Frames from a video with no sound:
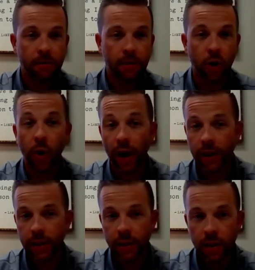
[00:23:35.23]

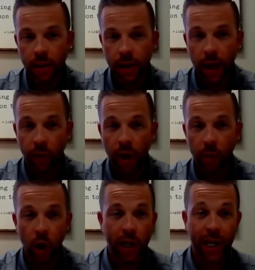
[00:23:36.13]
Correct. Okay. Yeah, really
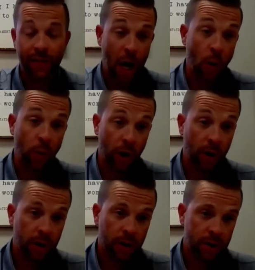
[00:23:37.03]
looking at the owner.